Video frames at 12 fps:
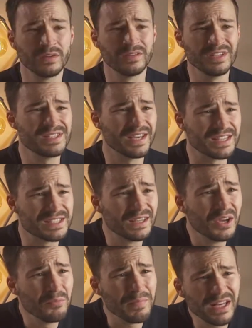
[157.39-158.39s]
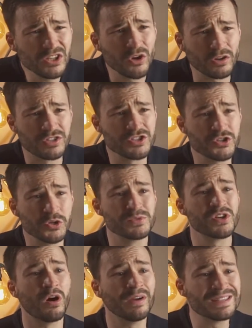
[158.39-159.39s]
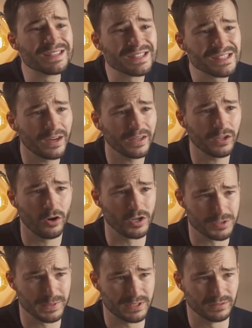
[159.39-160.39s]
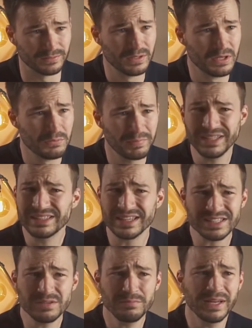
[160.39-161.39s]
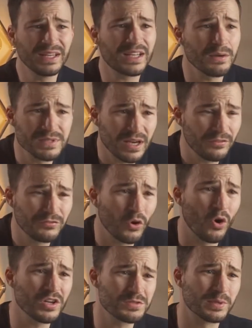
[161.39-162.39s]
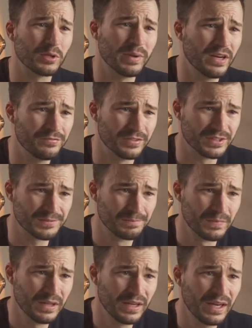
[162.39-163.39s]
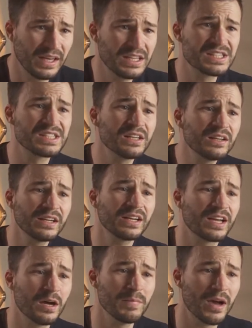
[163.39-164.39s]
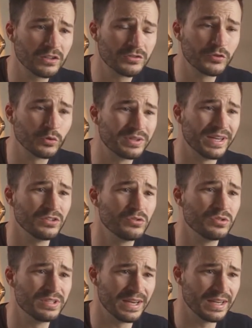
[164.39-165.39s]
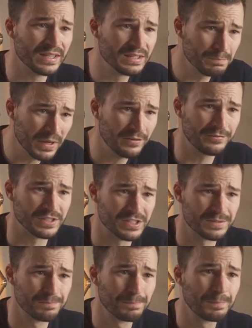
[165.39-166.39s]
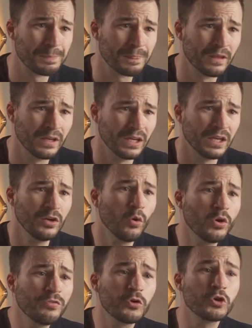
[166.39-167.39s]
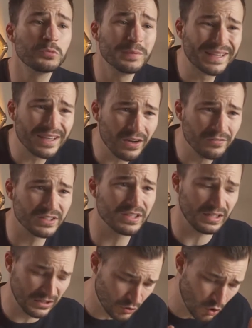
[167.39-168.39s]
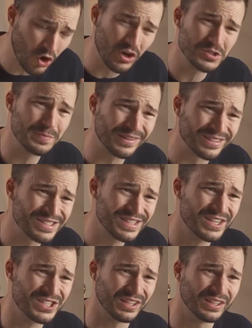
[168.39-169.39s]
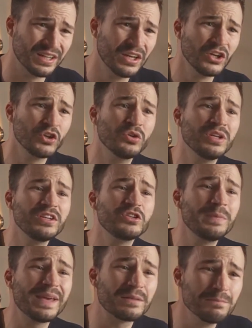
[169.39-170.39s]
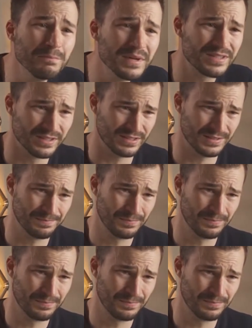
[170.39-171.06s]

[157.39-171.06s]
These days, many doctors' rooms are inside a hospital, but it doesn't mean it comes out of your hospital benefit. It is still going to come out of your day-to-day benefits. In order for it to be covered in your hospital section, you need to be admitted.